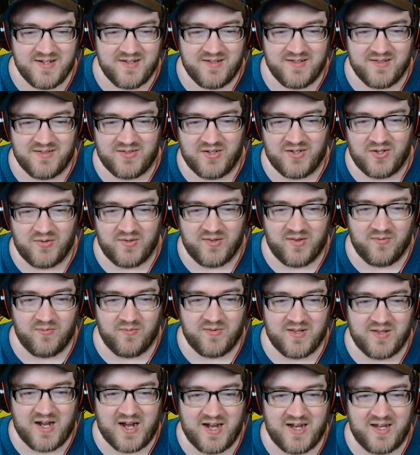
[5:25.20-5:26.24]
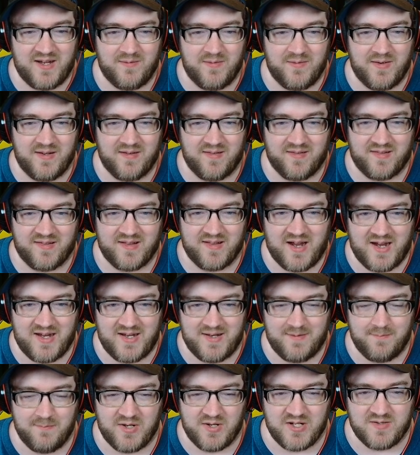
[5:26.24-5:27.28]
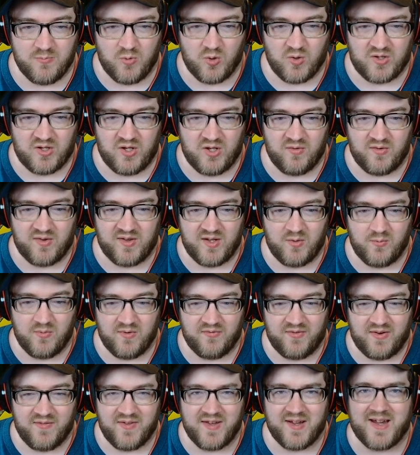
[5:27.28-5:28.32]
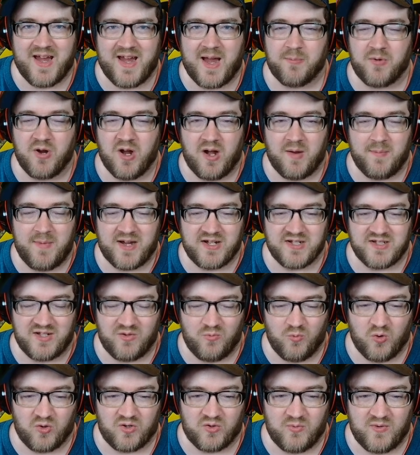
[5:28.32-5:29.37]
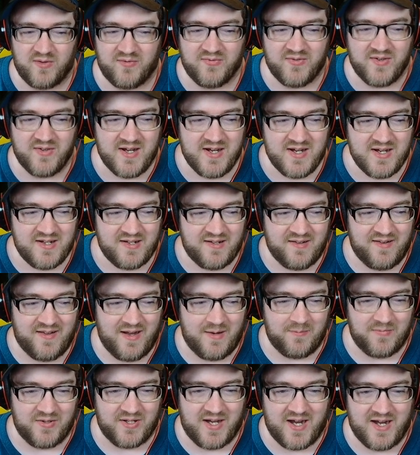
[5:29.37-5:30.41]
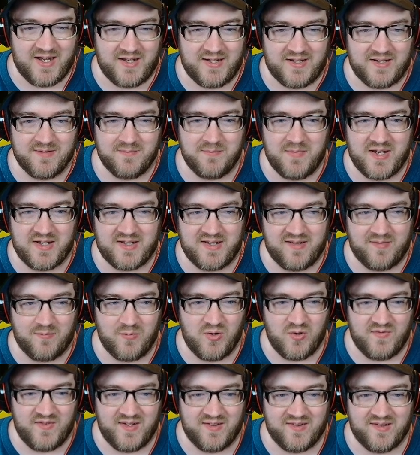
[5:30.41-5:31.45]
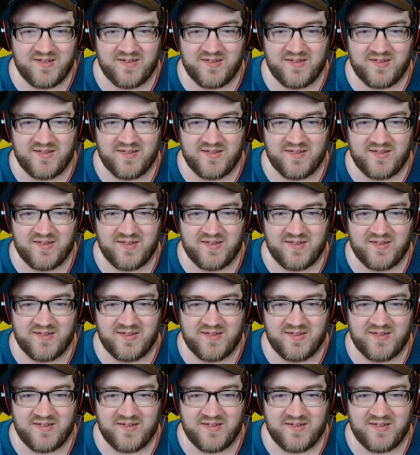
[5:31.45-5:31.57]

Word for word: So it's tying, it's tied in much more closely with, I think Capcom actually worked with them to kind of make these movies.